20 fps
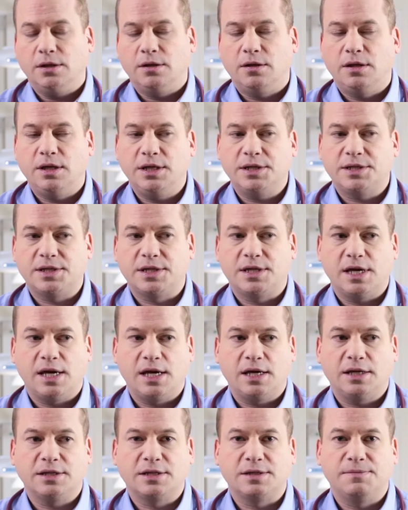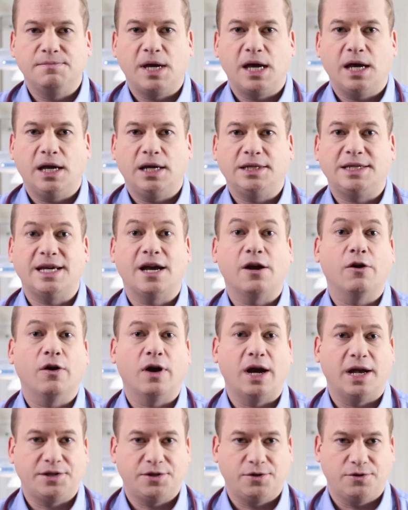These things may
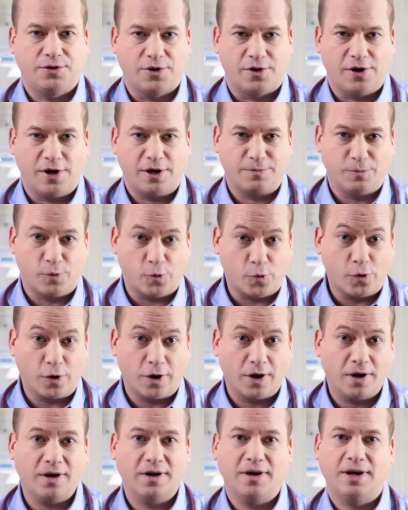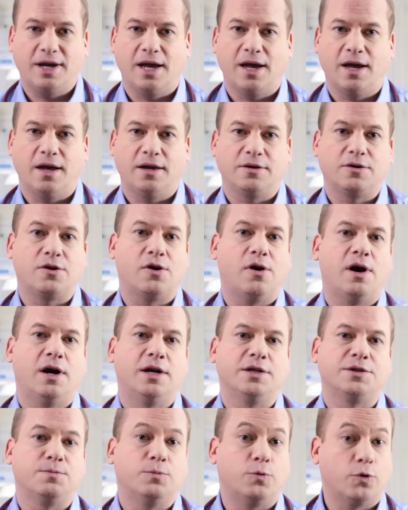terrorize your dog more and
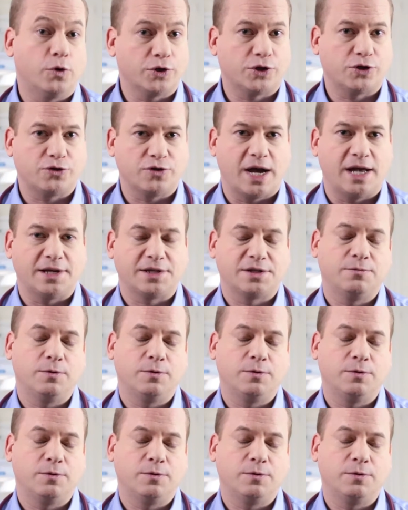cause more stress.